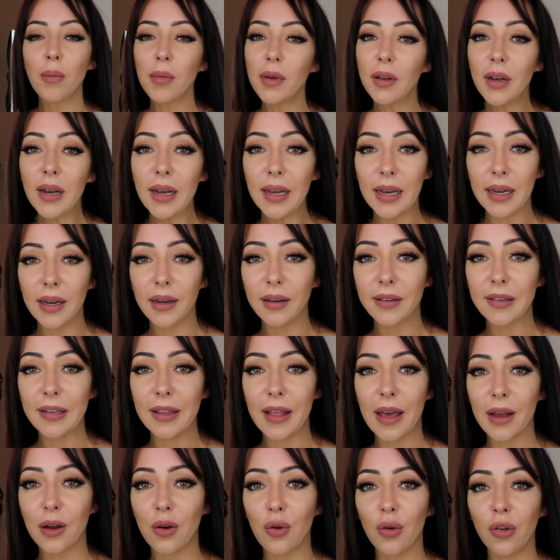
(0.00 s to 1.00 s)
I'm gonna link
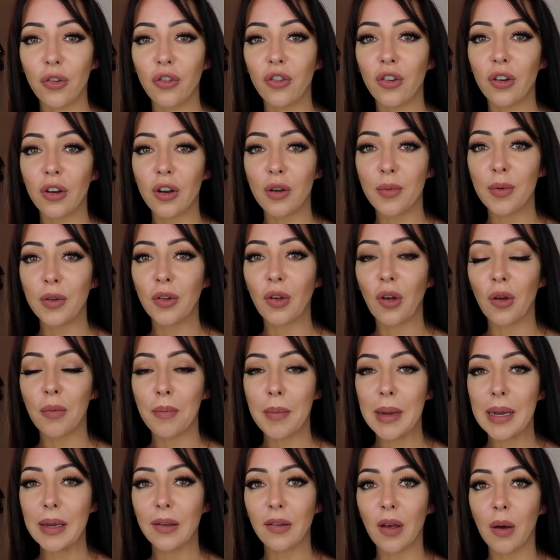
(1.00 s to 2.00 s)
to that Christian
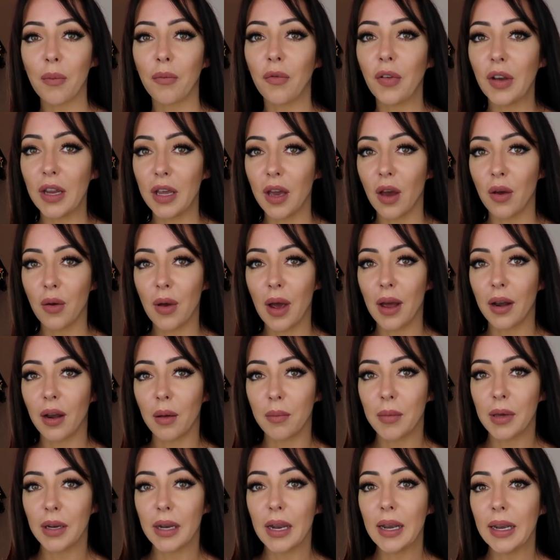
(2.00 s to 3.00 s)
Louboutin meetup video, and
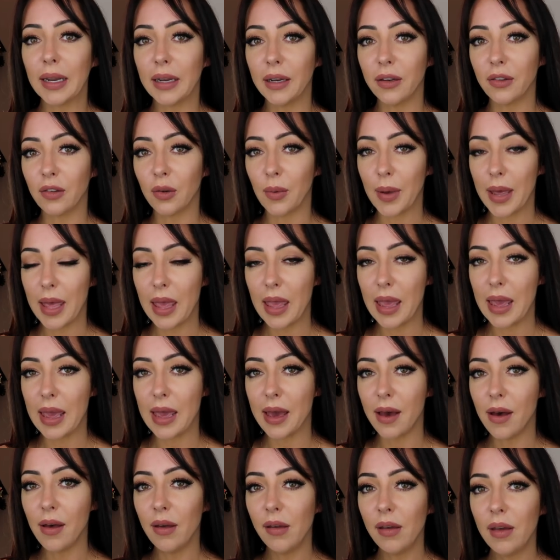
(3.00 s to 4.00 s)
I'm gonna link to it
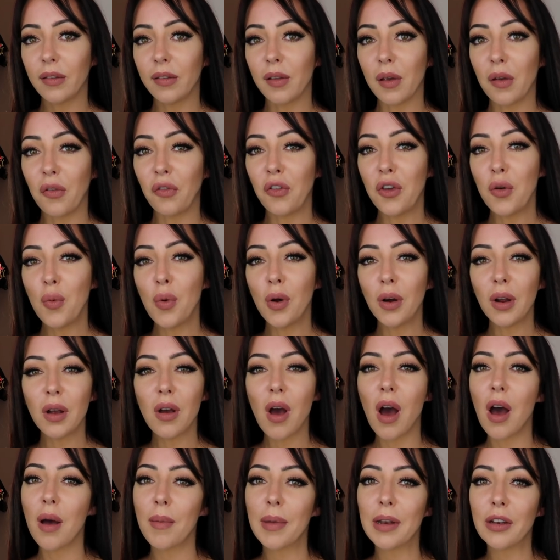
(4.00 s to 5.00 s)
here. So if you wanna
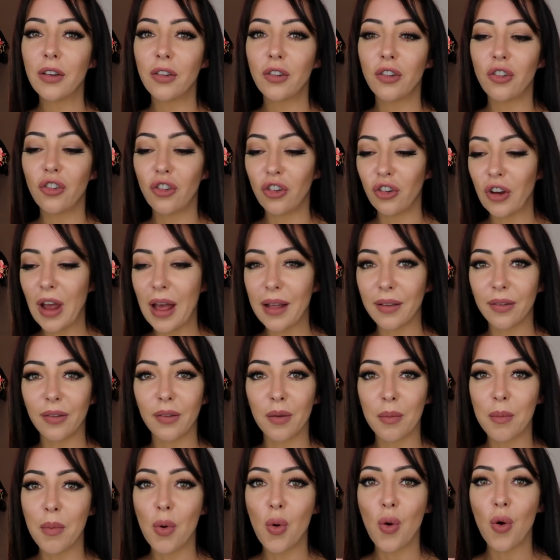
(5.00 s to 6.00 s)
come and chat
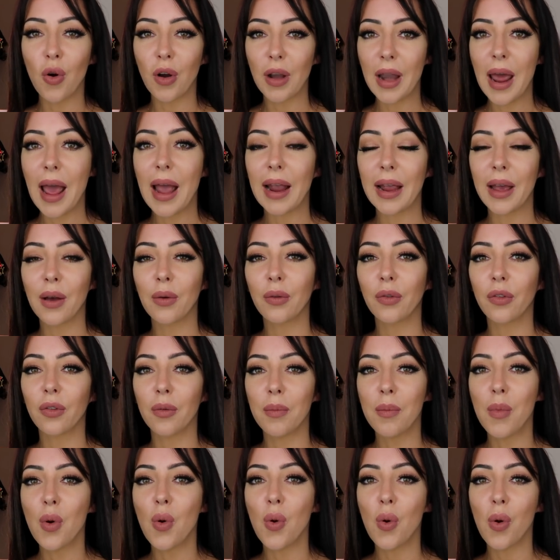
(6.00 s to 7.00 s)
some more and hang out
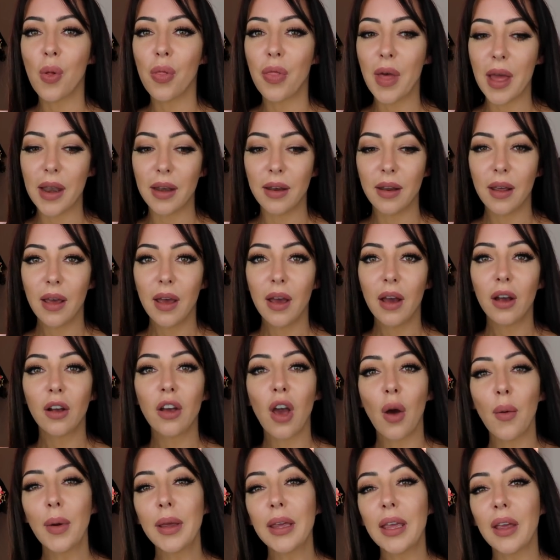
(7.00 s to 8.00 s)
some more, then
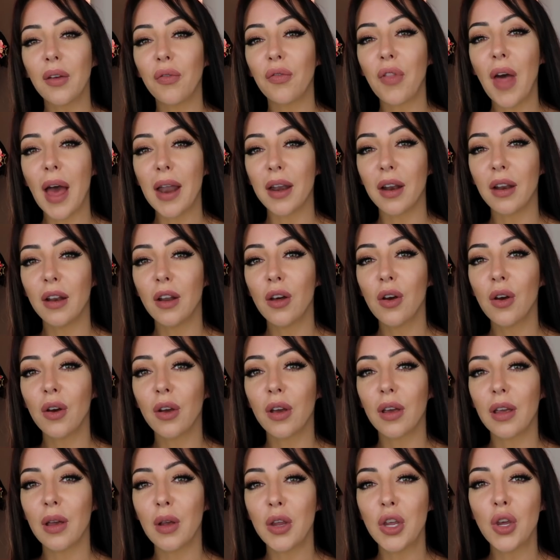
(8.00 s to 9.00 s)
go and give that a
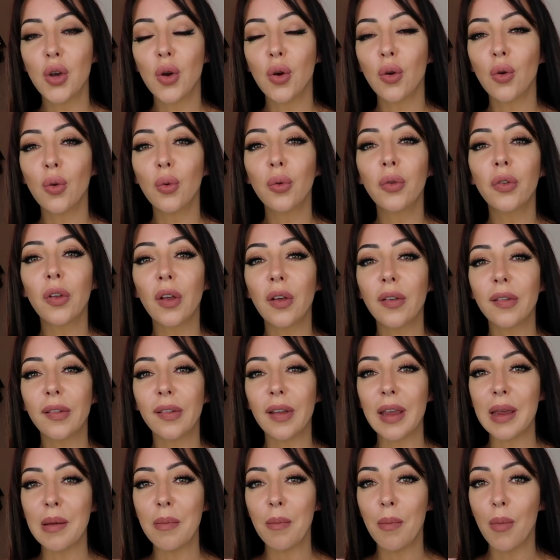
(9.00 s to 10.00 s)
look. You can also
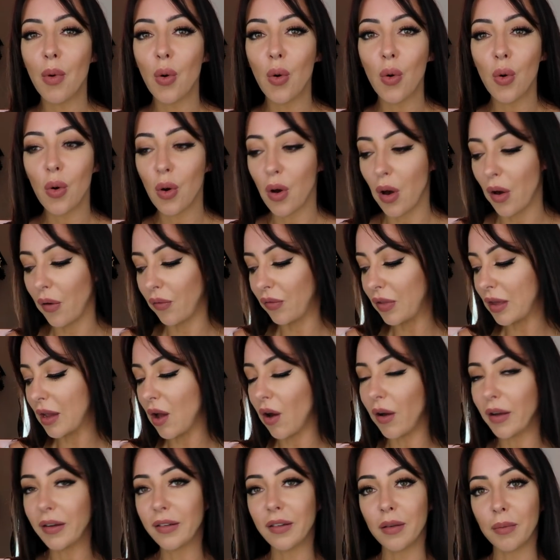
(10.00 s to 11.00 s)
see more of
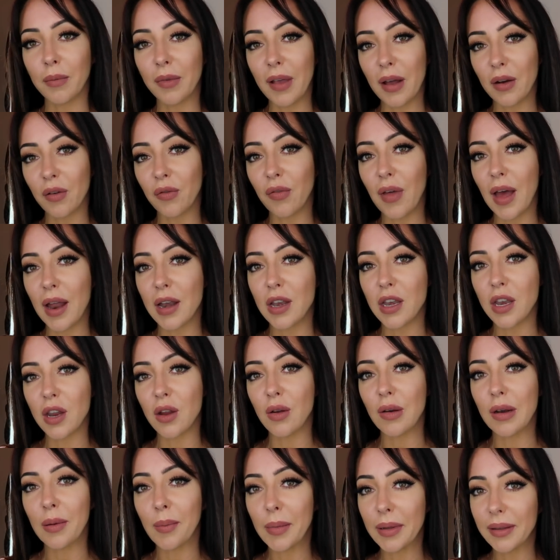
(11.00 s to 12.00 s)
the items out of that
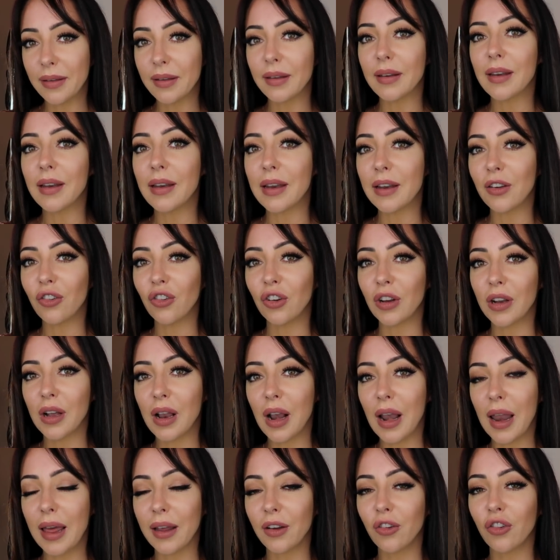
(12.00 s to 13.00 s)
new limited edition
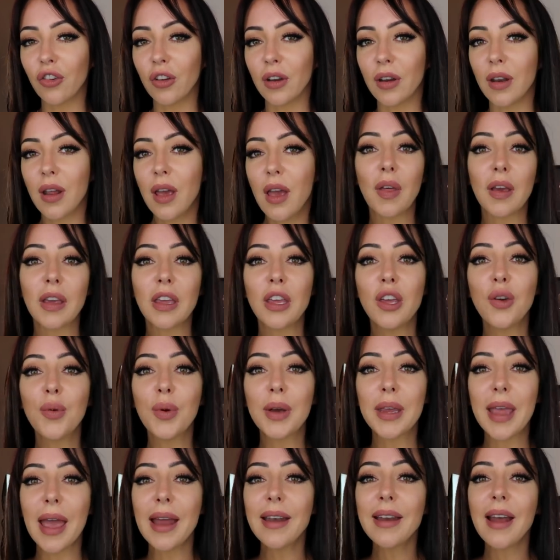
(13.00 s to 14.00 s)
collection. Thank
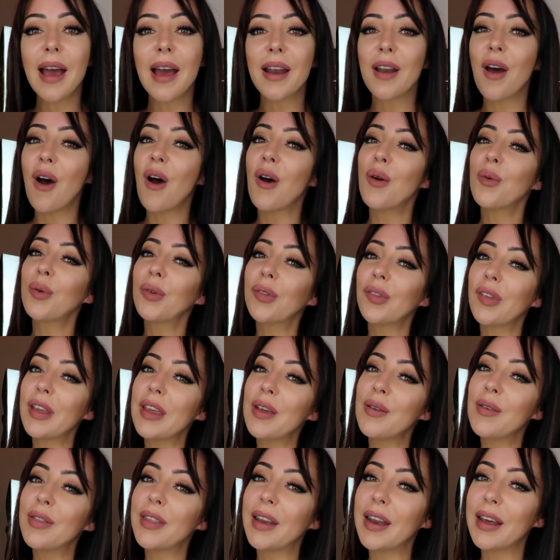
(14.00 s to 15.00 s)
you again, and I will see
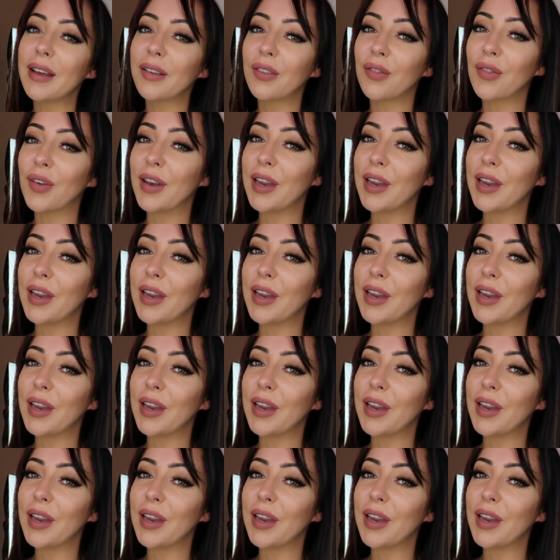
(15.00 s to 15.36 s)
you in the next